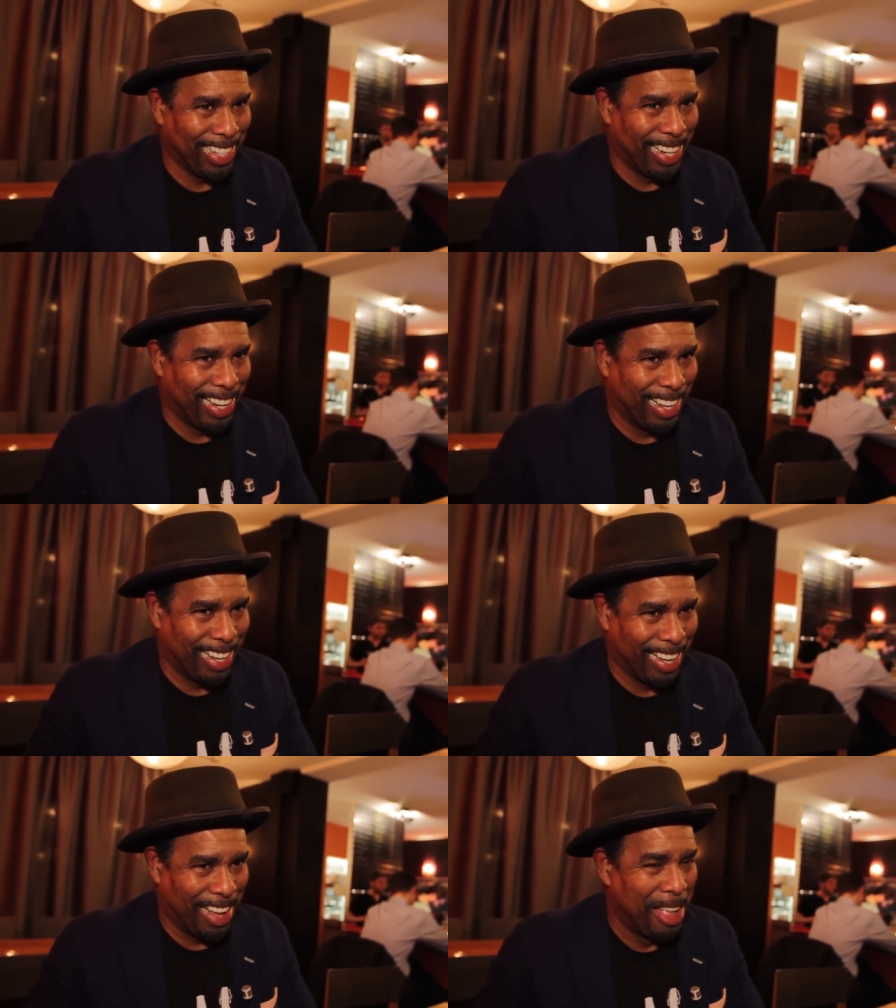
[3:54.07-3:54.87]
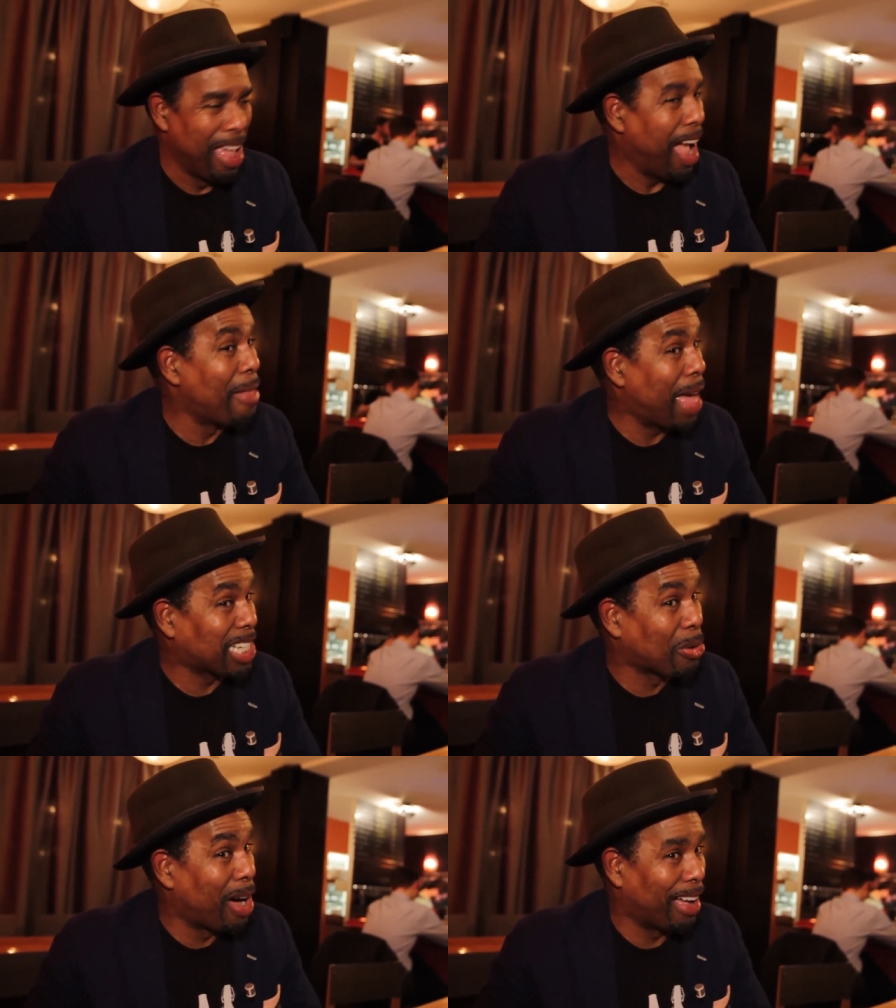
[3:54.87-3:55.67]
and
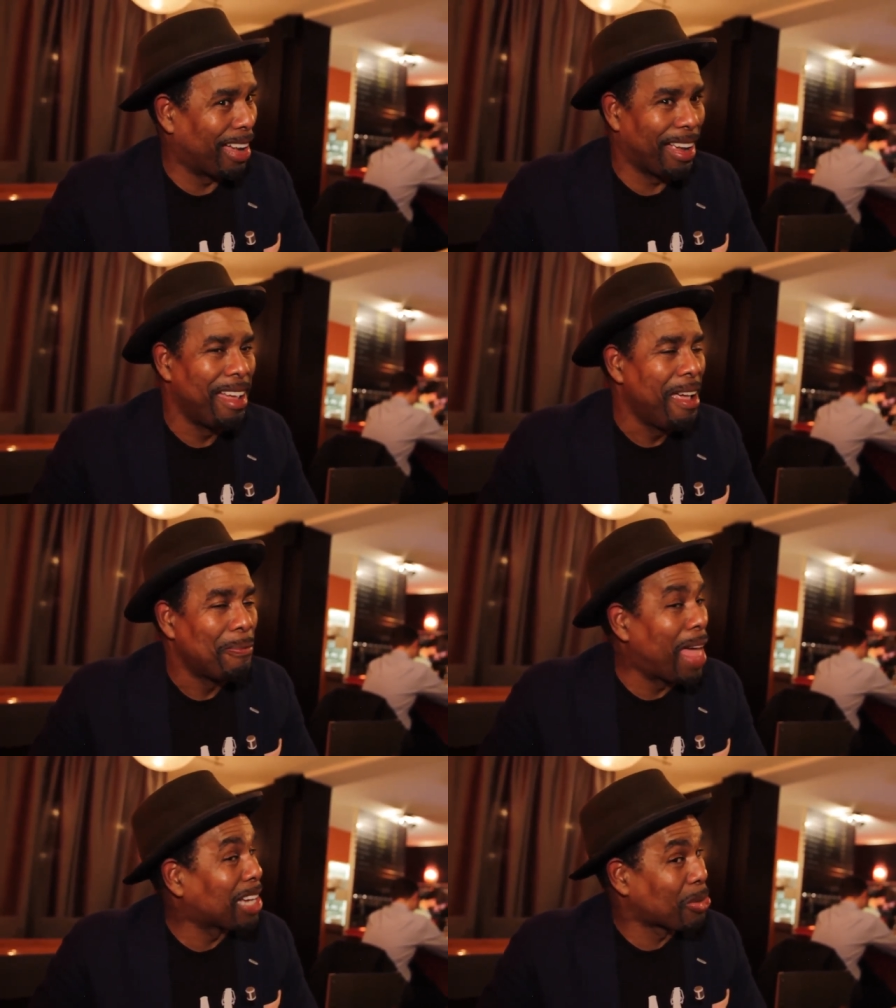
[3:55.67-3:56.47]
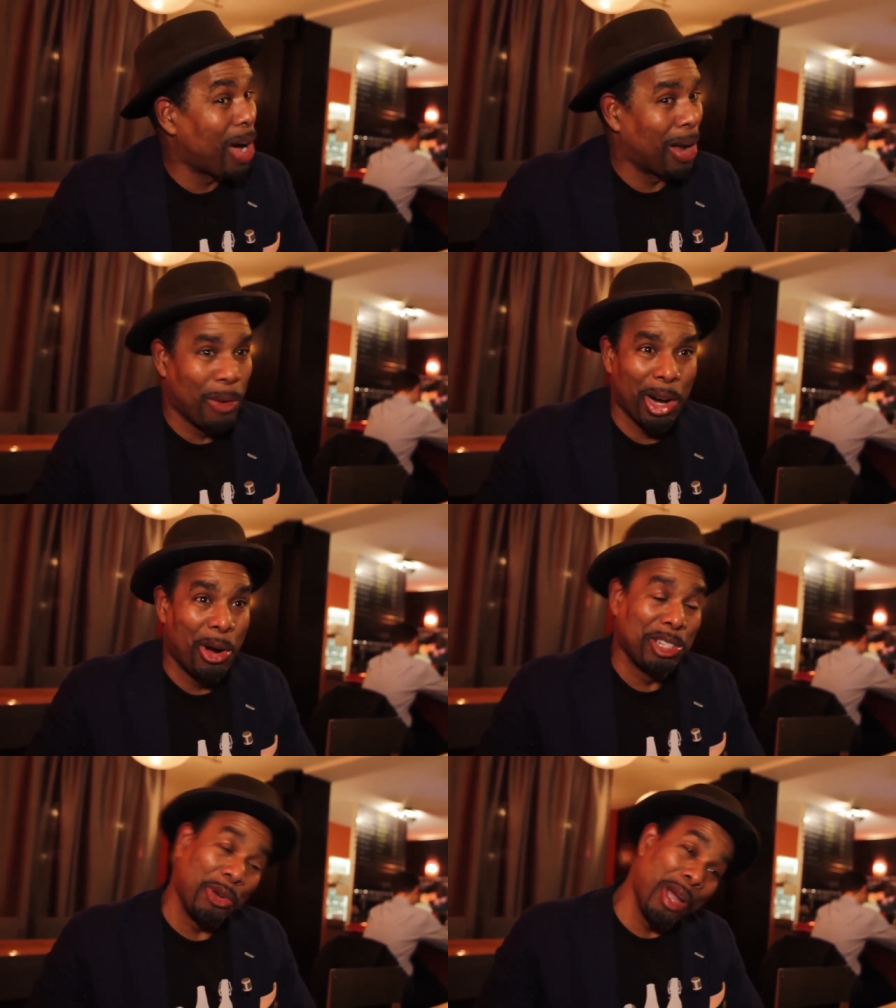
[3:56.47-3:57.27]
that's why, that's why we're
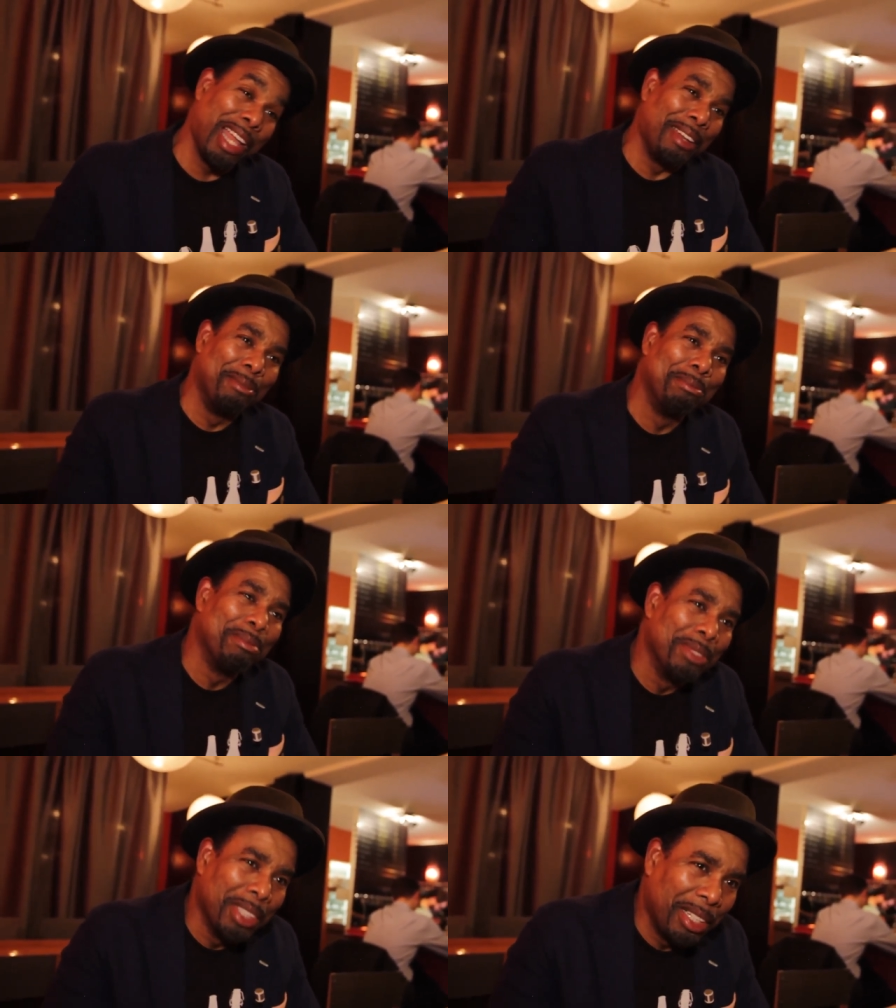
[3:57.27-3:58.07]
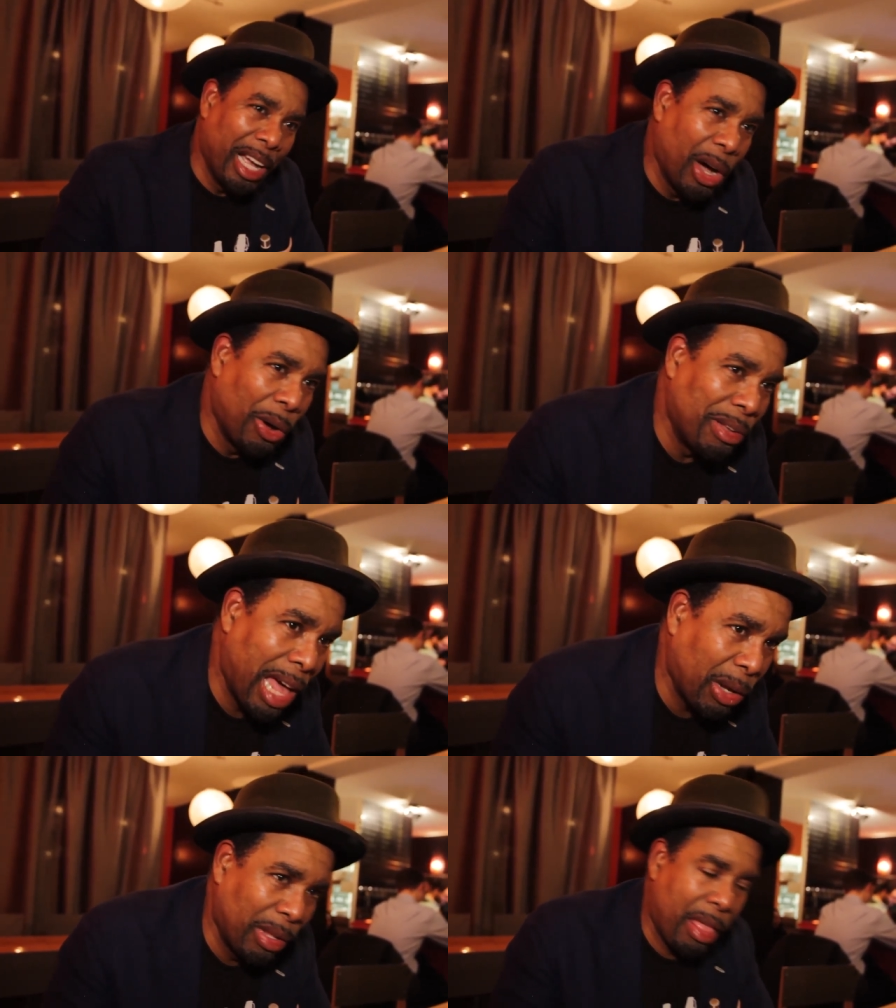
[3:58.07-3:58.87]
going to win. You know,
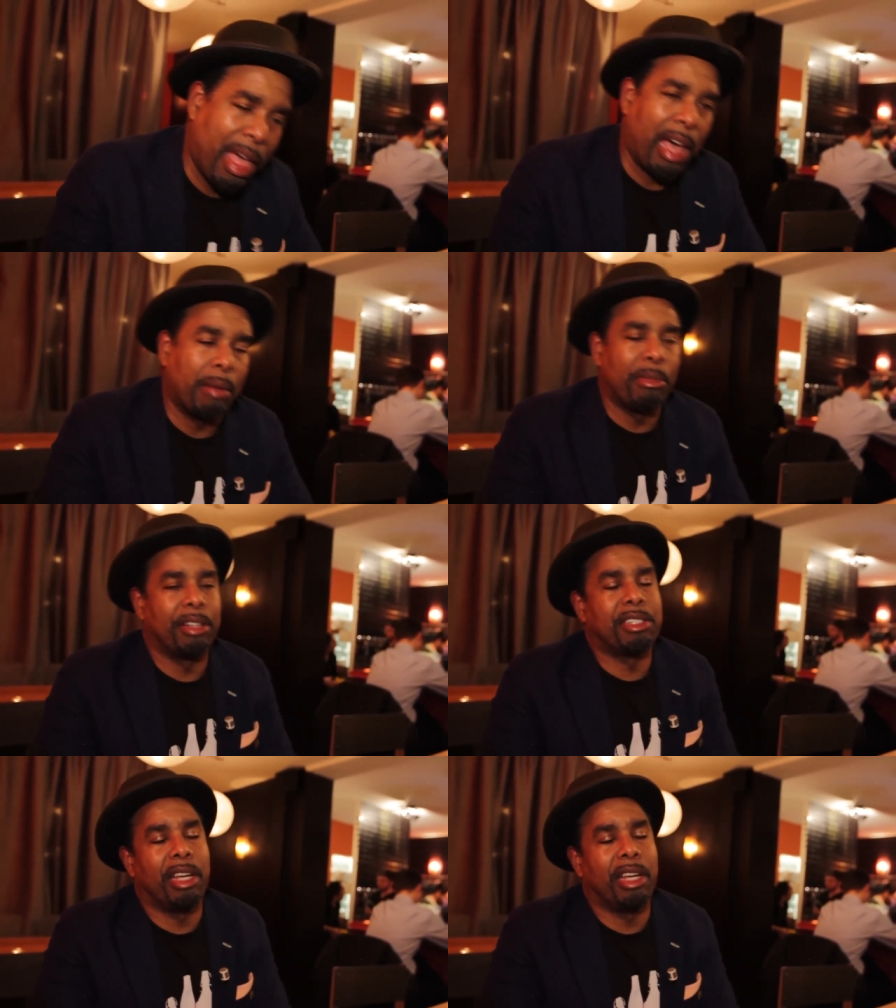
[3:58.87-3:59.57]
not only that, but